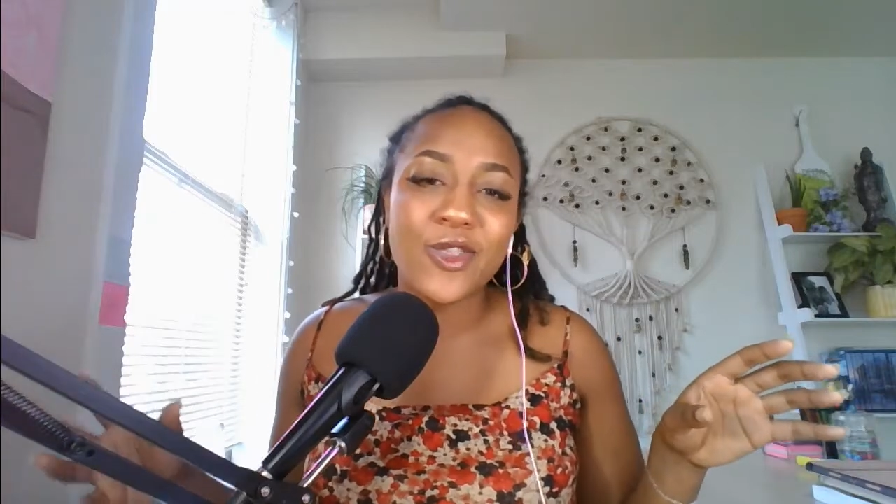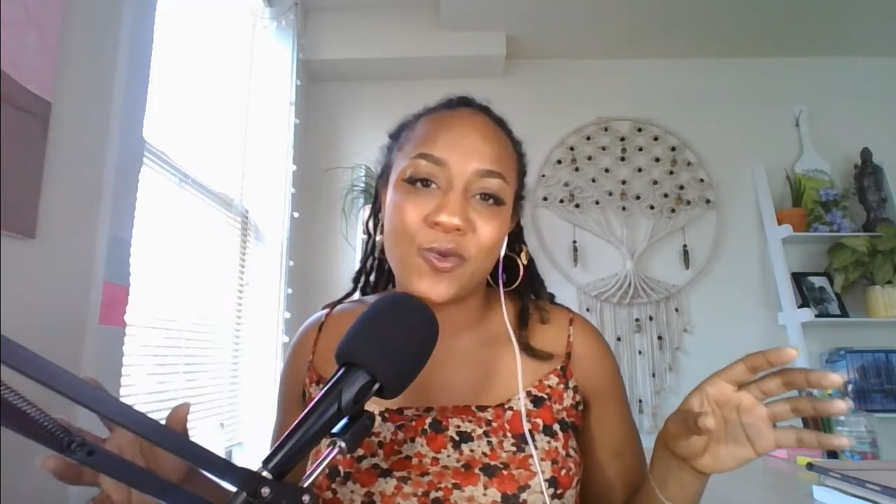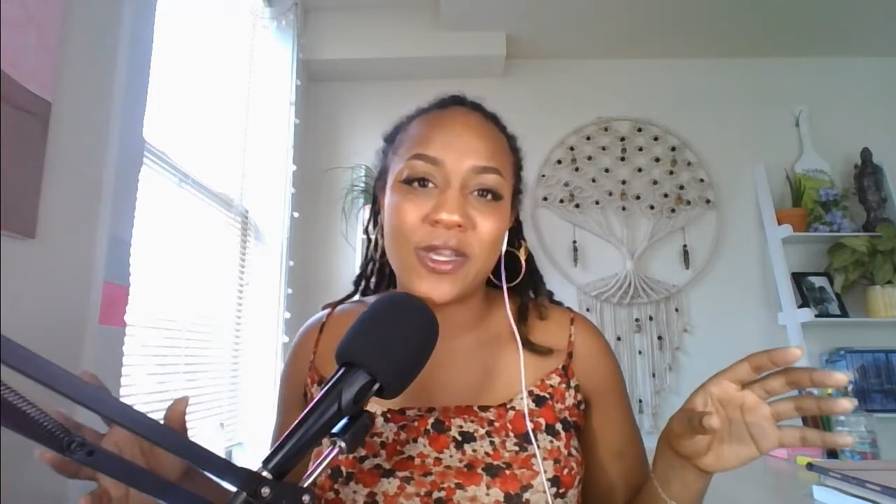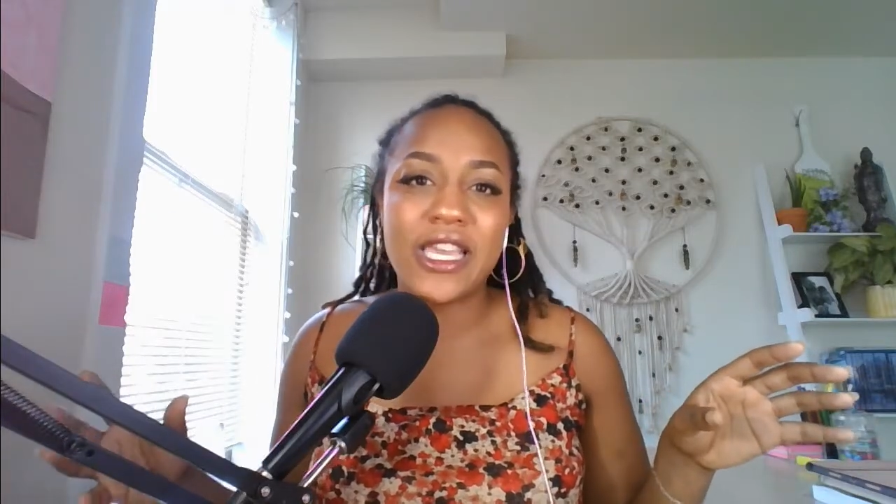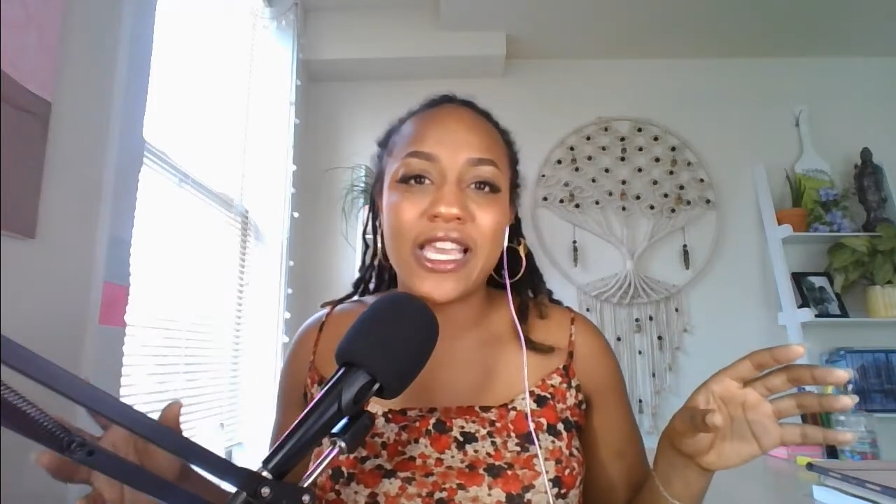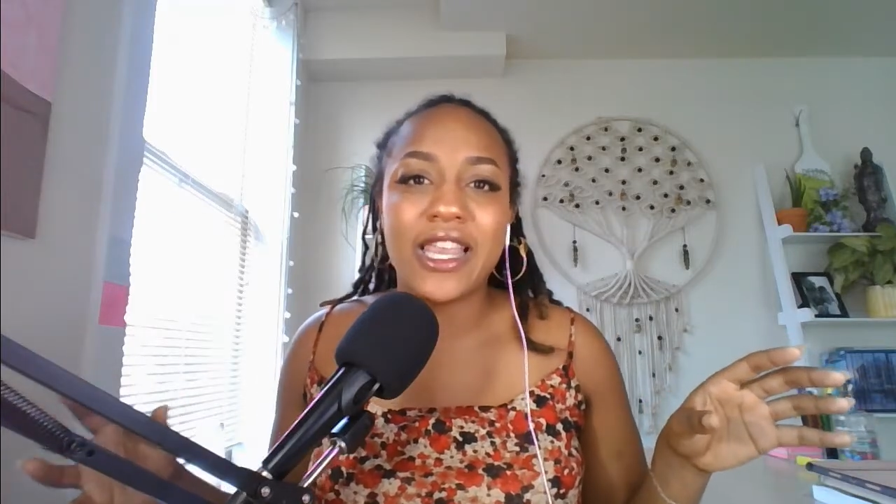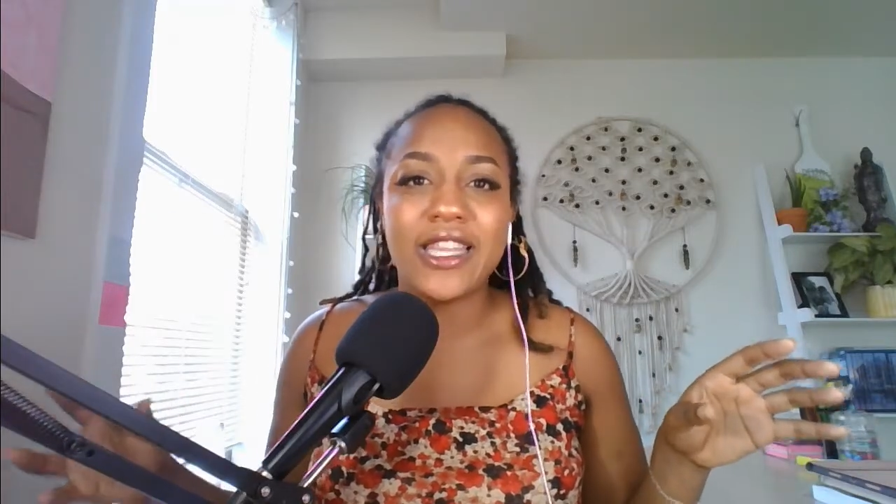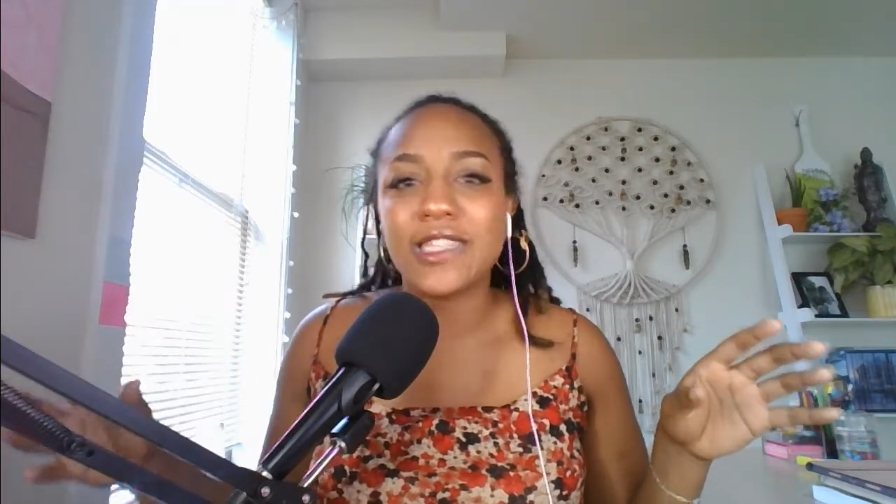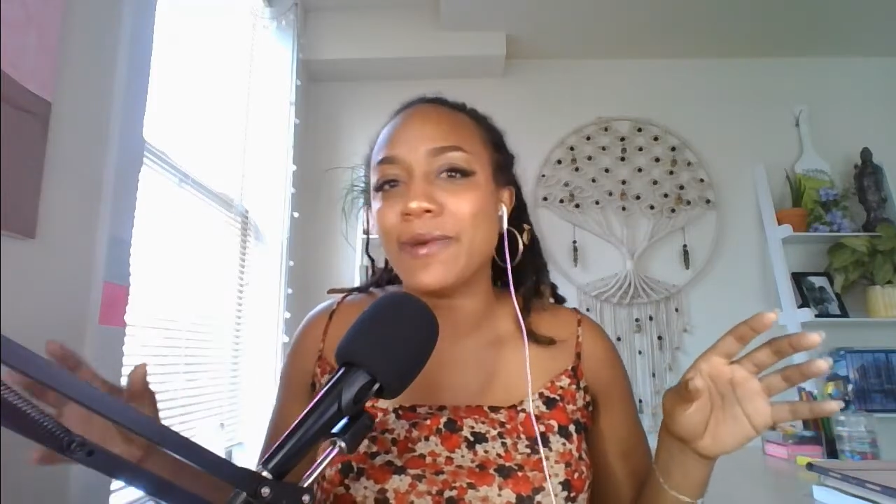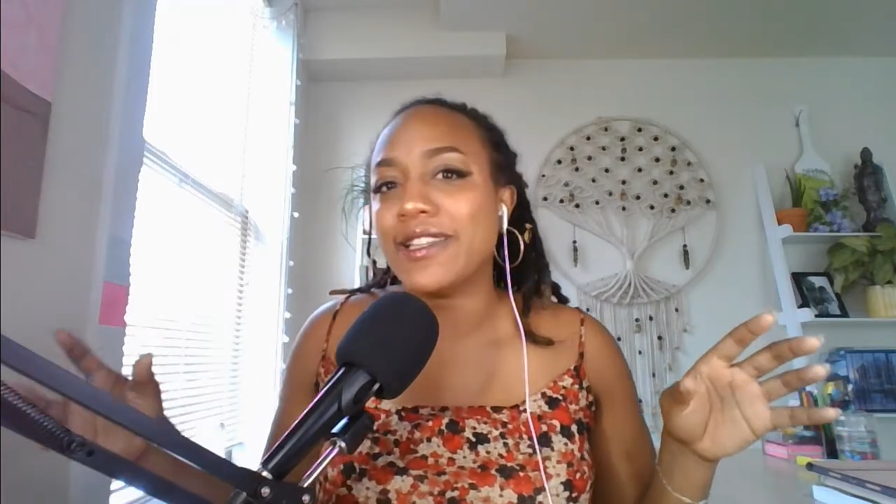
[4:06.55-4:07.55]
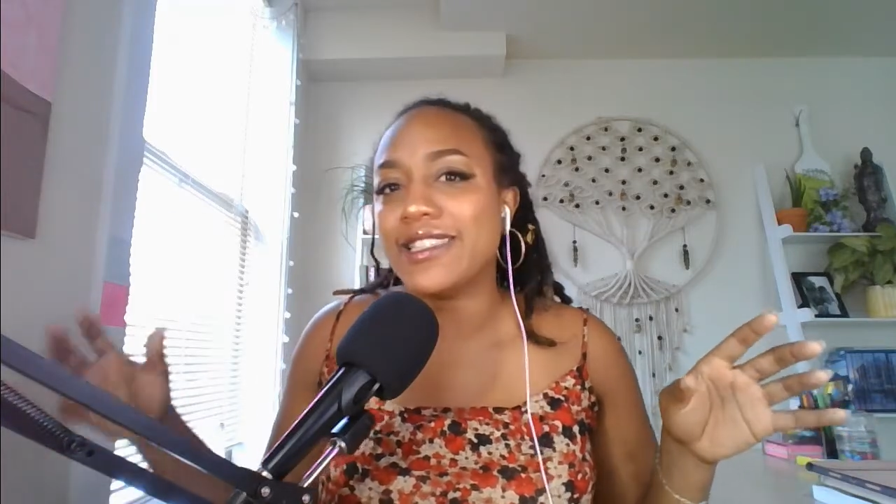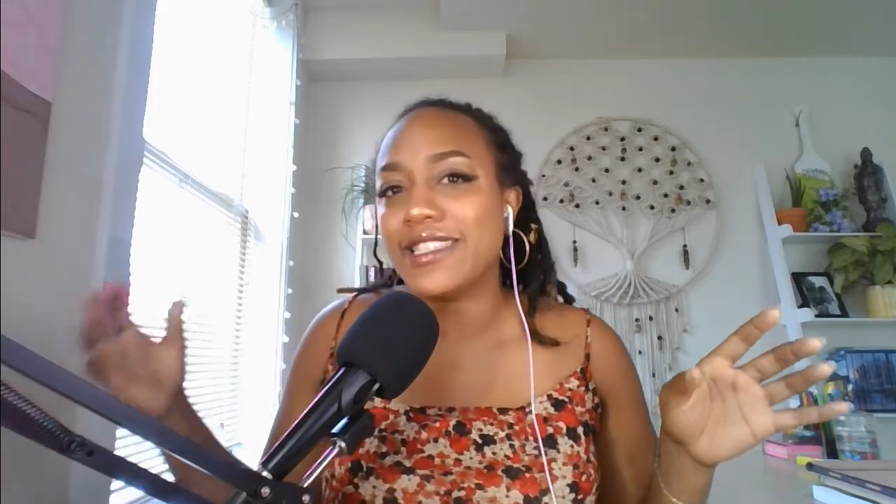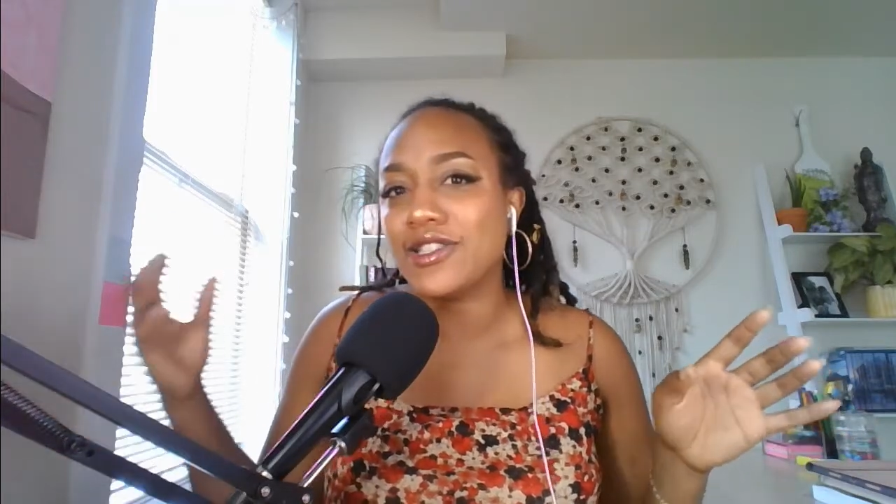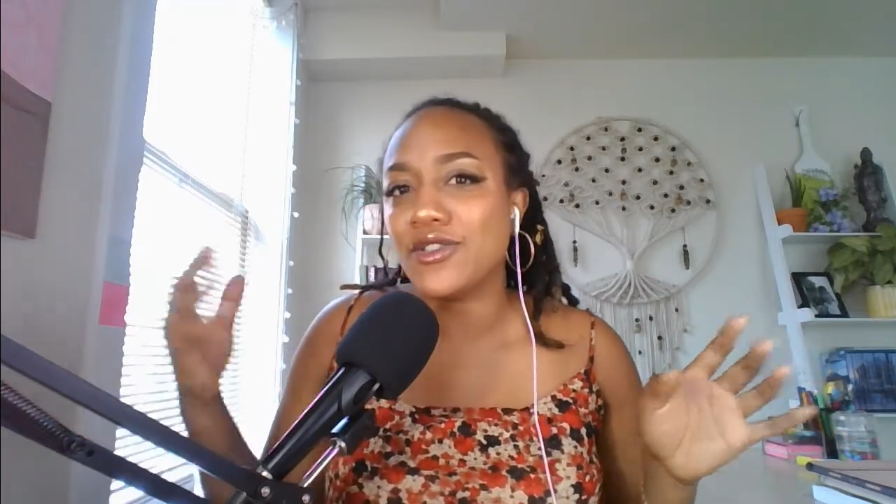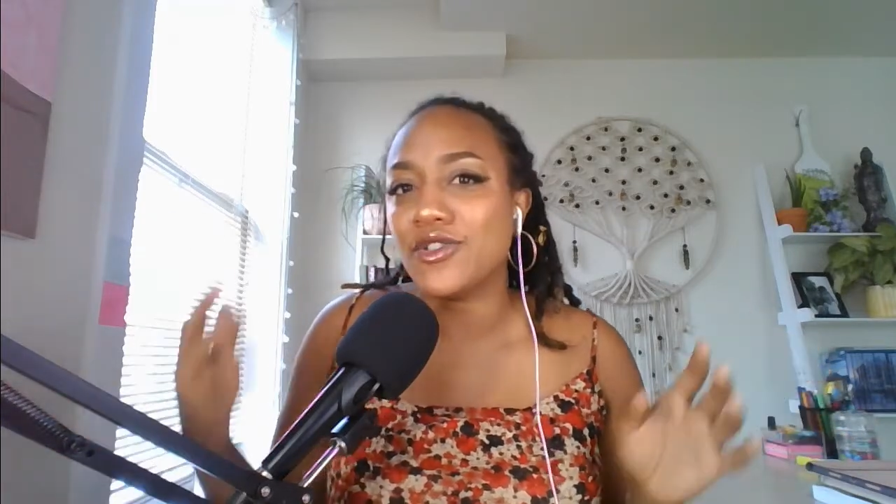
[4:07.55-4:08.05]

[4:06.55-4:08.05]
3 and then spend season